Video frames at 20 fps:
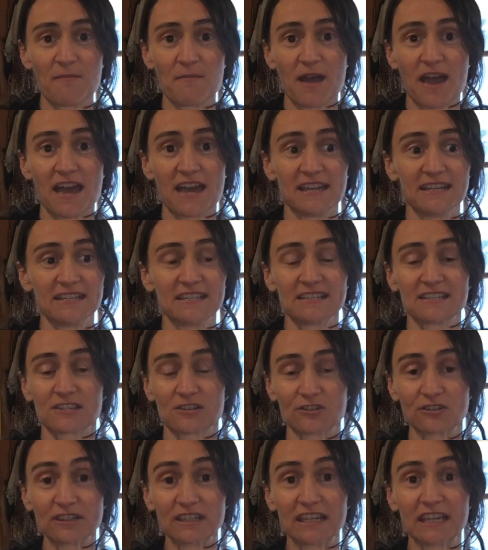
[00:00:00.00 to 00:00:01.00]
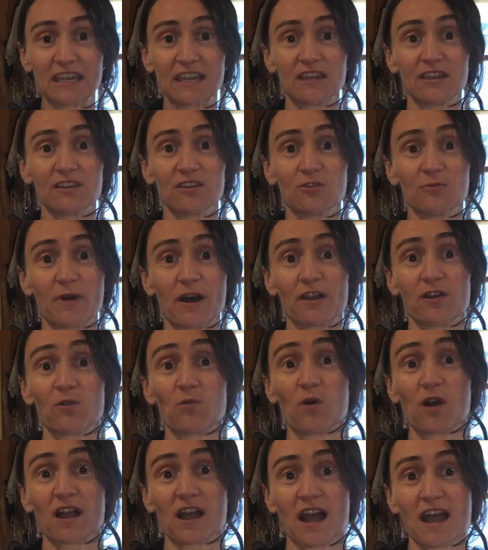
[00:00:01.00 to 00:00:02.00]
And certainly, no matter
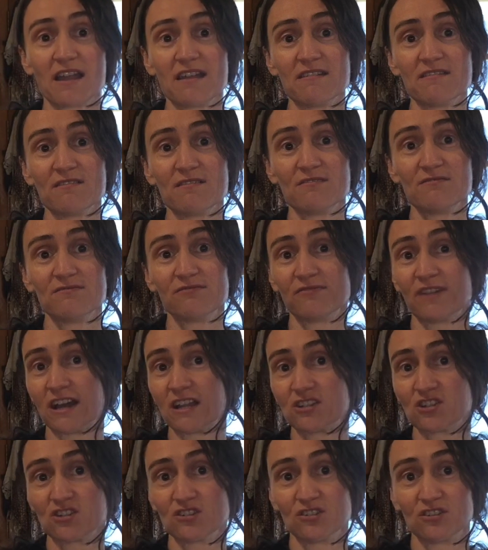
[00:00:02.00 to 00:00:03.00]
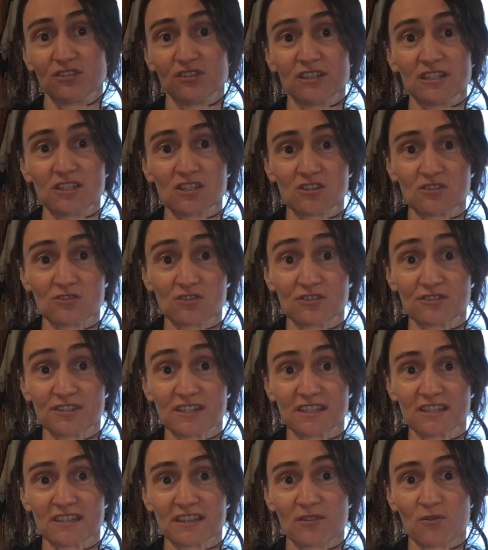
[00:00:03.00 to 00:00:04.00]
what kind of vaginal issue you're
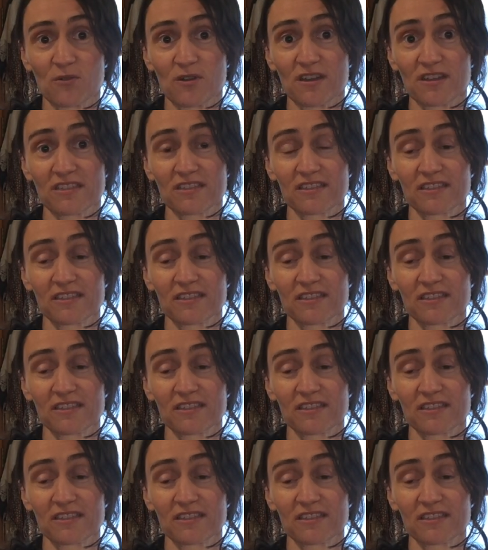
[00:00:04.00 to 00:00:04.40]
dealing with,